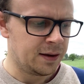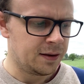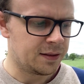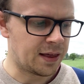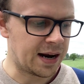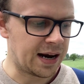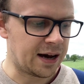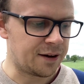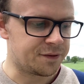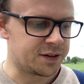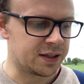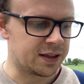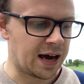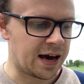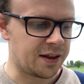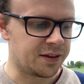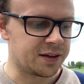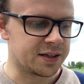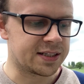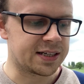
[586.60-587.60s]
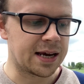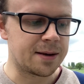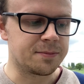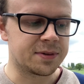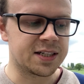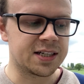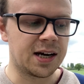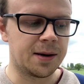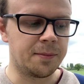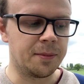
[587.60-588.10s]
Then after that, the
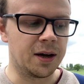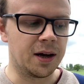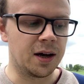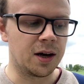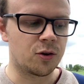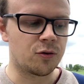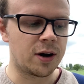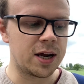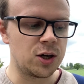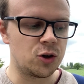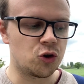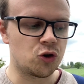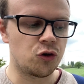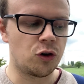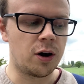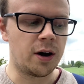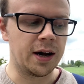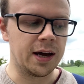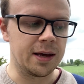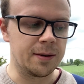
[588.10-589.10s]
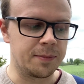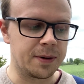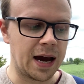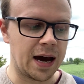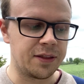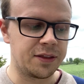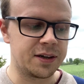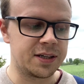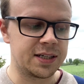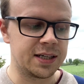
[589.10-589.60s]
same summer, a great tribe
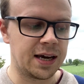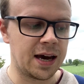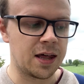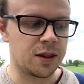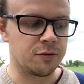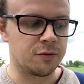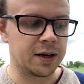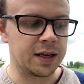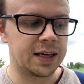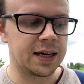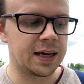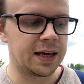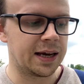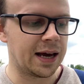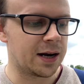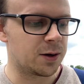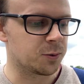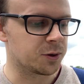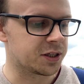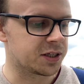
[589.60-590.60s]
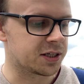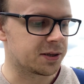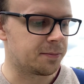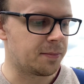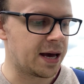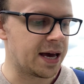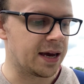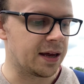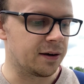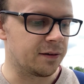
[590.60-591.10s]
gathered together in King Edward's
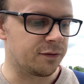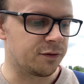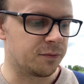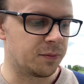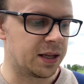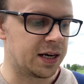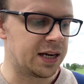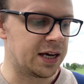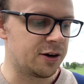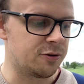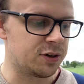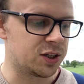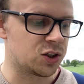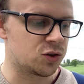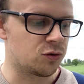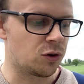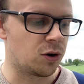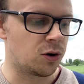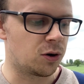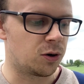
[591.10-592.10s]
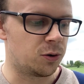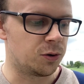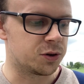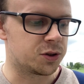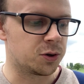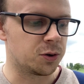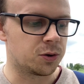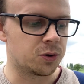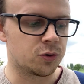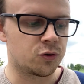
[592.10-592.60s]
domain from the nearest
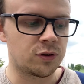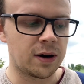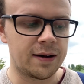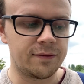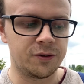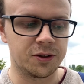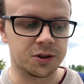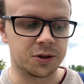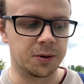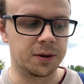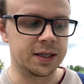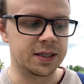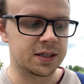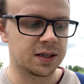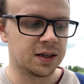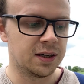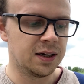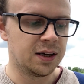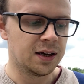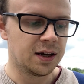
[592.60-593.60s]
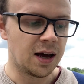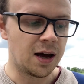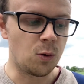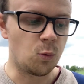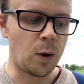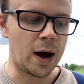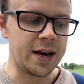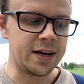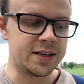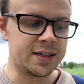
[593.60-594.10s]
strongholds who could travel to it,
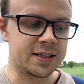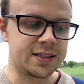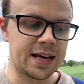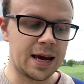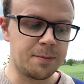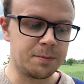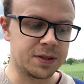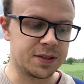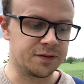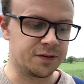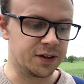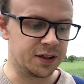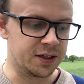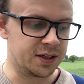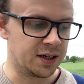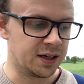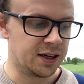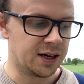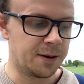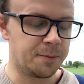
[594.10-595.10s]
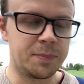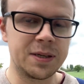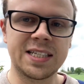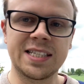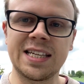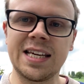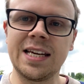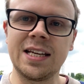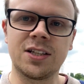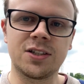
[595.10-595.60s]
and went to Tempsford, and
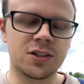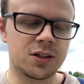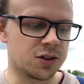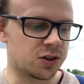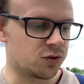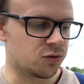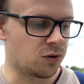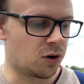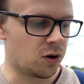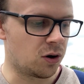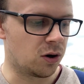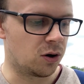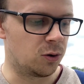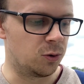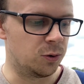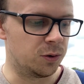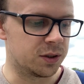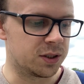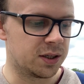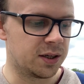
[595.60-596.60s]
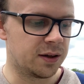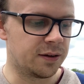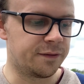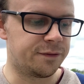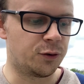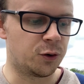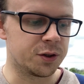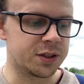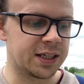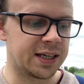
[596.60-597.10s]
besieged the stronghold, and
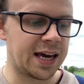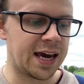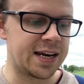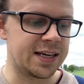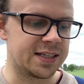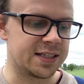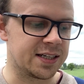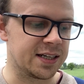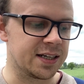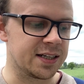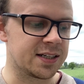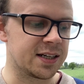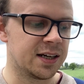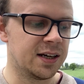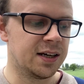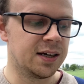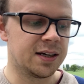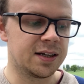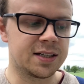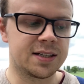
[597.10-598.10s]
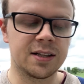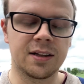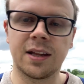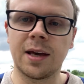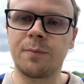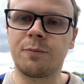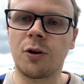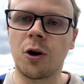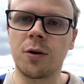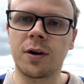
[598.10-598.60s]
fought against it, until
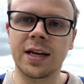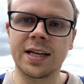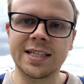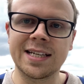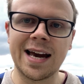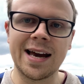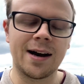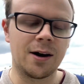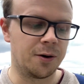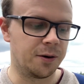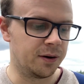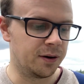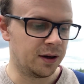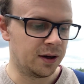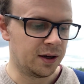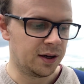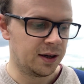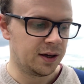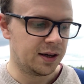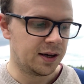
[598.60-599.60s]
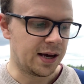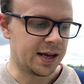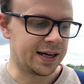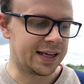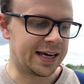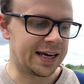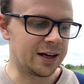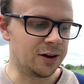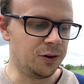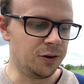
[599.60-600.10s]
they broke it down,
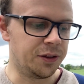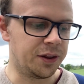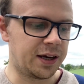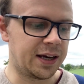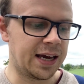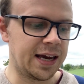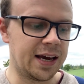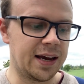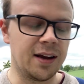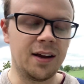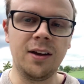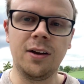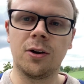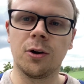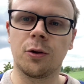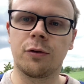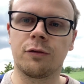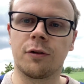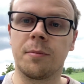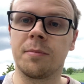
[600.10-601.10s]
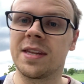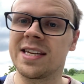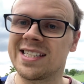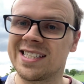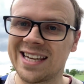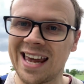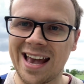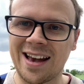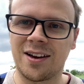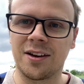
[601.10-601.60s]
and killed the king Guthrum
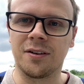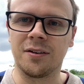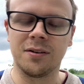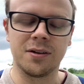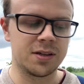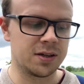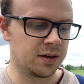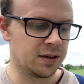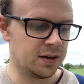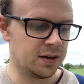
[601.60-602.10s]
II